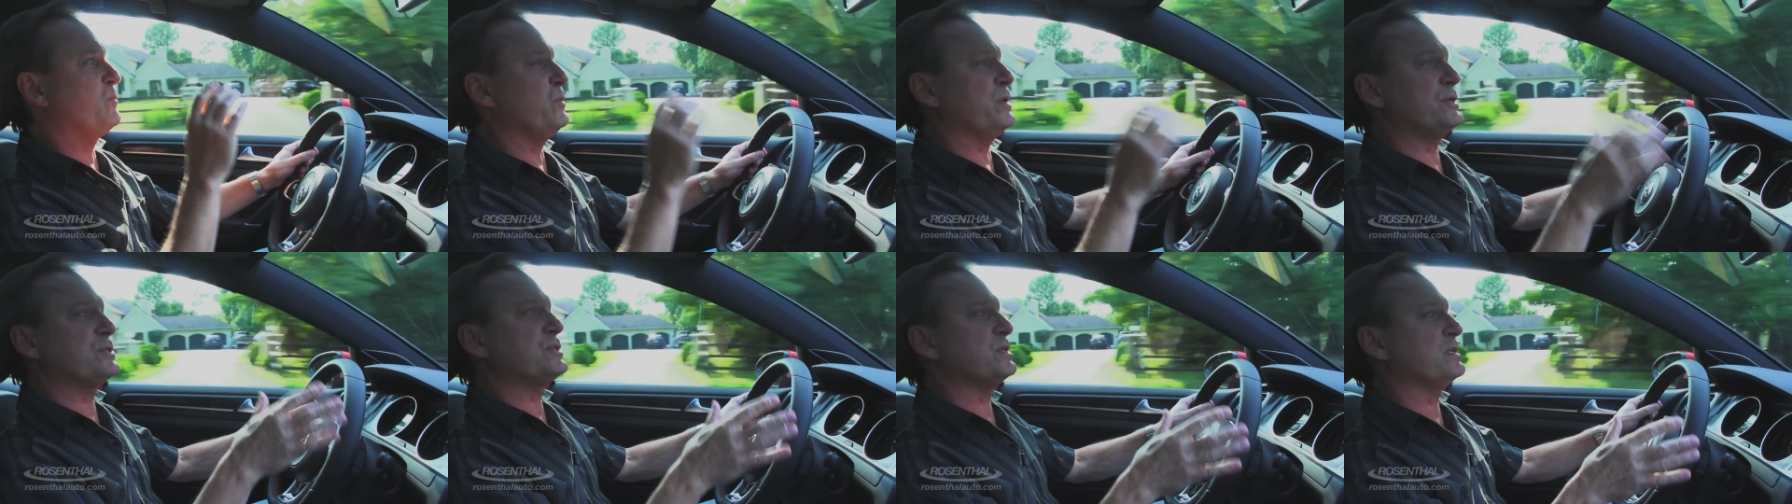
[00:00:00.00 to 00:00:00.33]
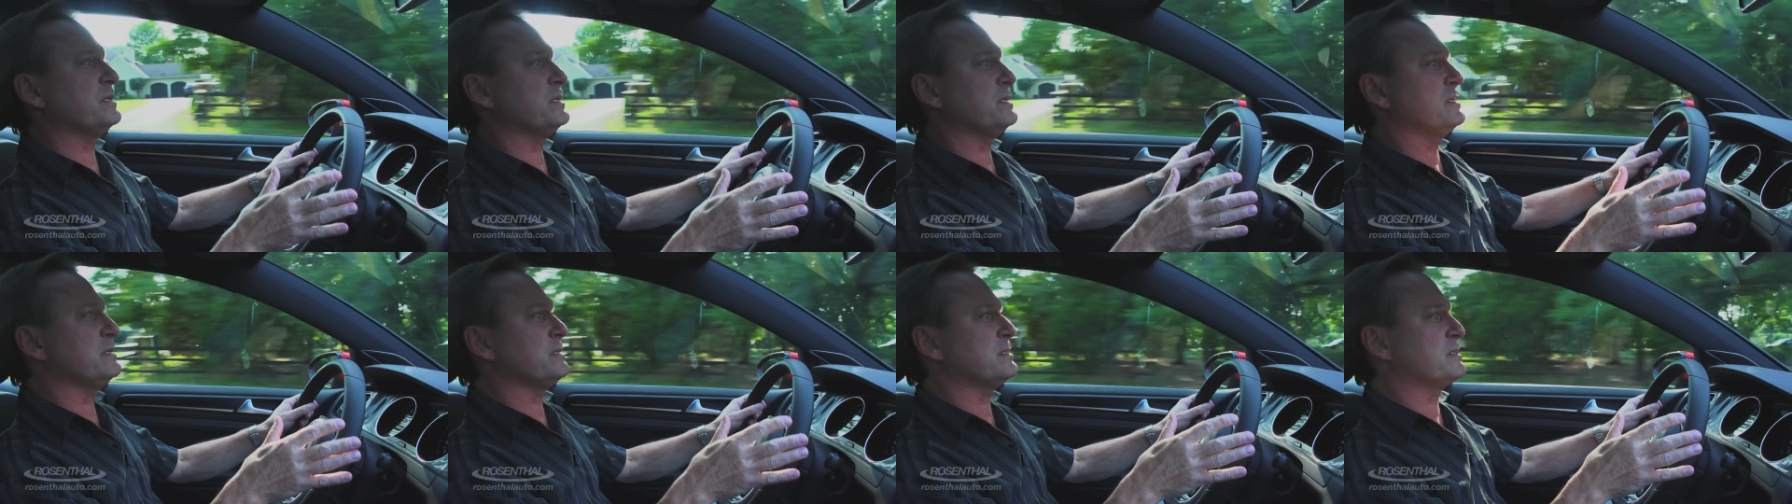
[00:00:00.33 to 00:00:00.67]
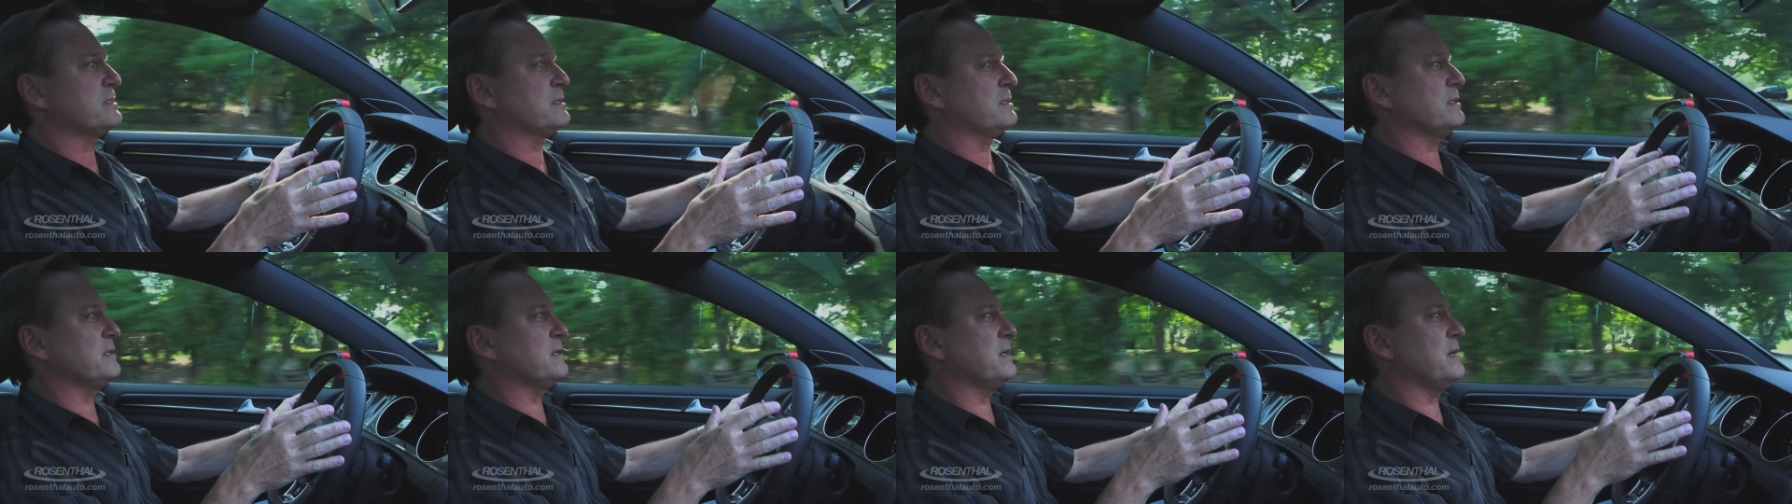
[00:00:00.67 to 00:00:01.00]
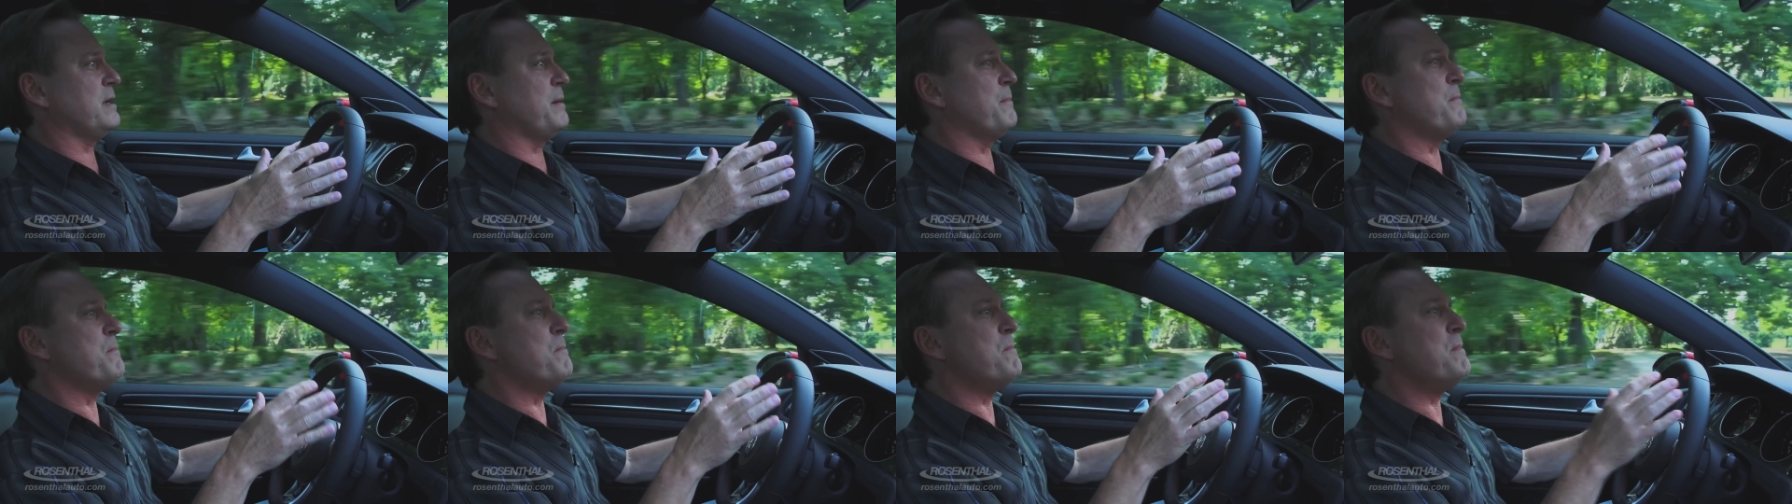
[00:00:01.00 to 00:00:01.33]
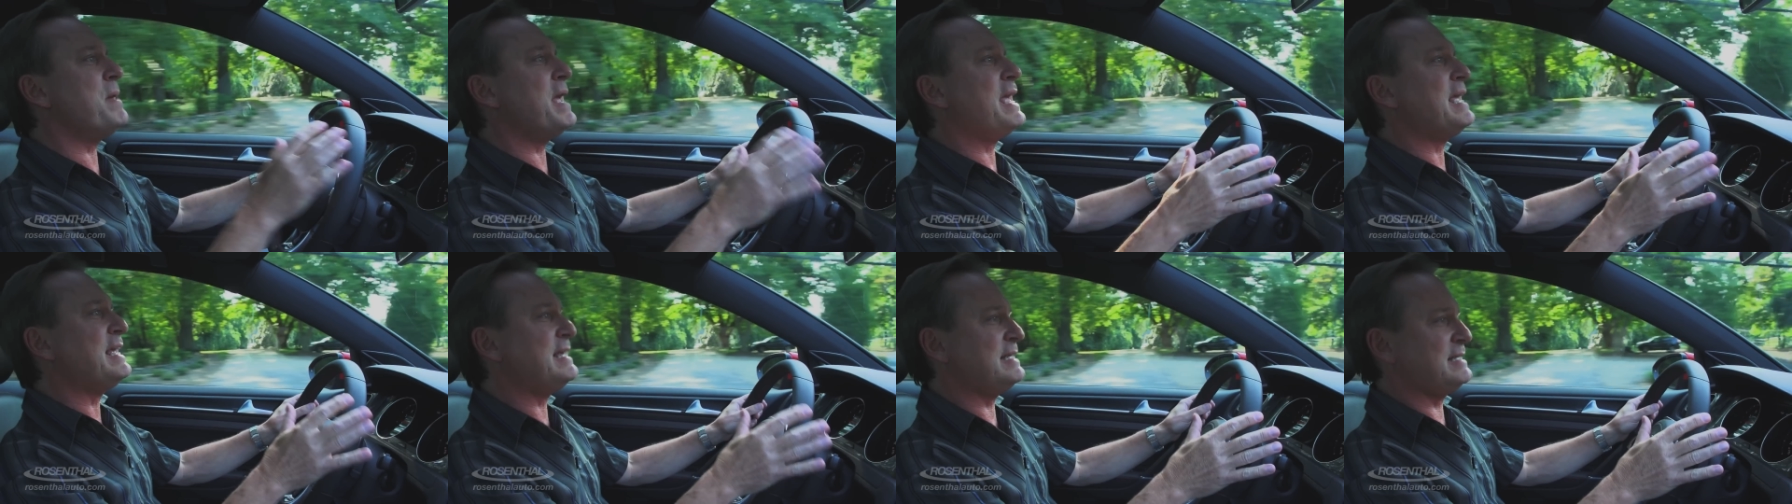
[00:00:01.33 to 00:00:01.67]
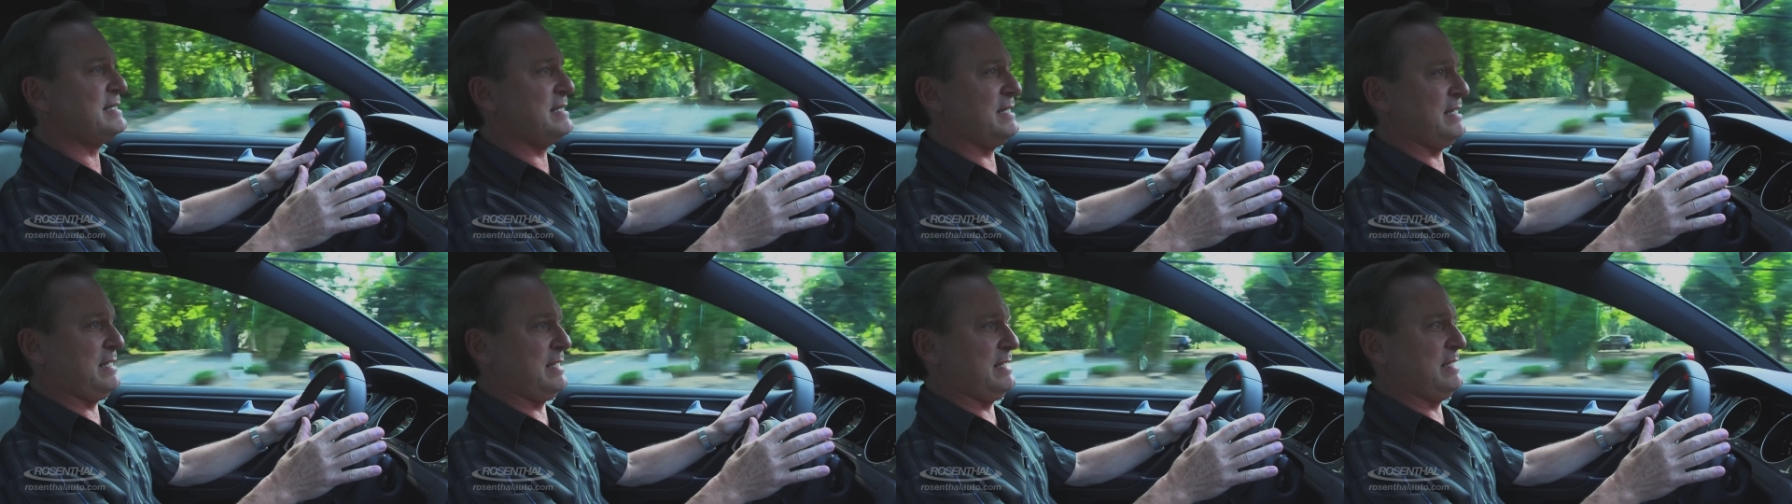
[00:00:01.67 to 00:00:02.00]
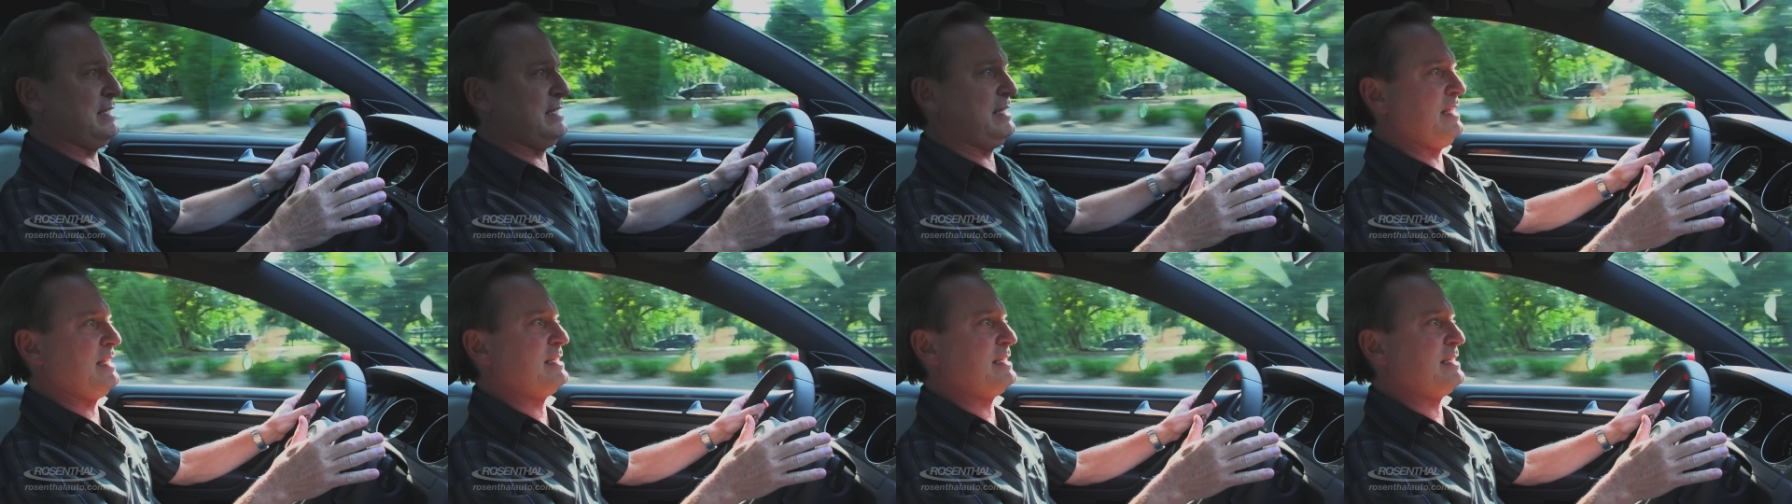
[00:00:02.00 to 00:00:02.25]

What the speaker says: which is amazing,